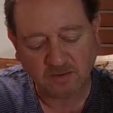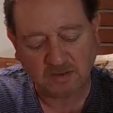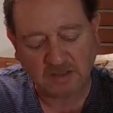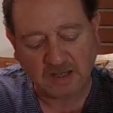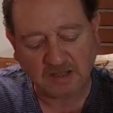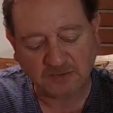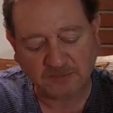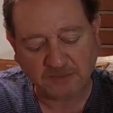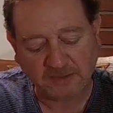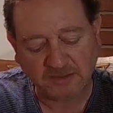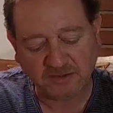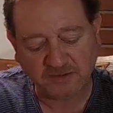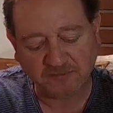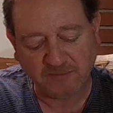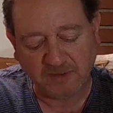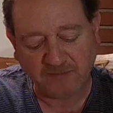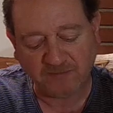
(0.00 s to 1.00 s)
not
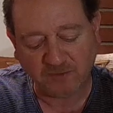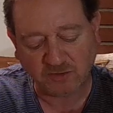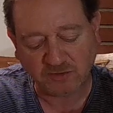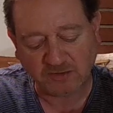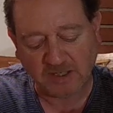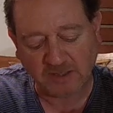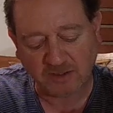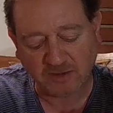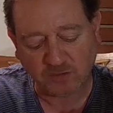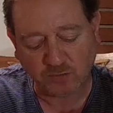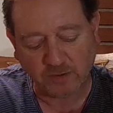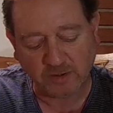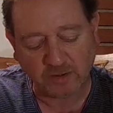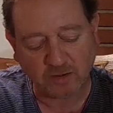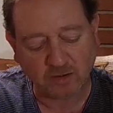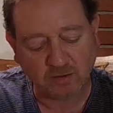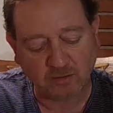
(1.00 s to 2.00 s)
especially if my finger's on the
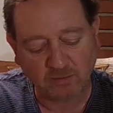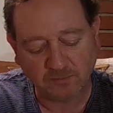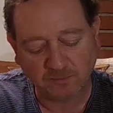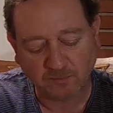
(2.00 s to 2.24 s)
trigger.